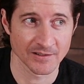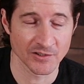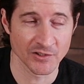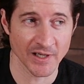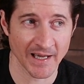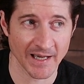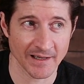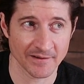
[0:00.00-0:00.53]

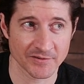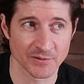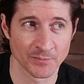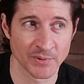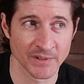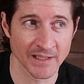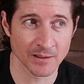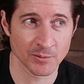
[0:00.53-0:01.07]
you have to
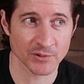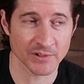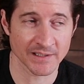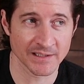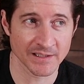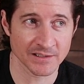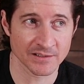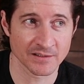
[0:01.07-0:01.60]
be able to
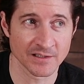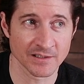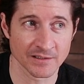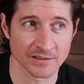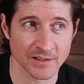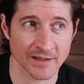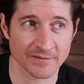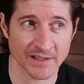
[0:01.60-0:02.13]
get the
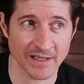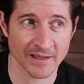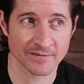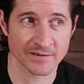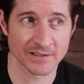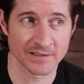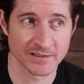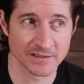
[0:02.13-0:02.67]
you have to
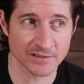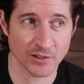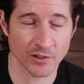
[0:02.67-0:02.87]
have the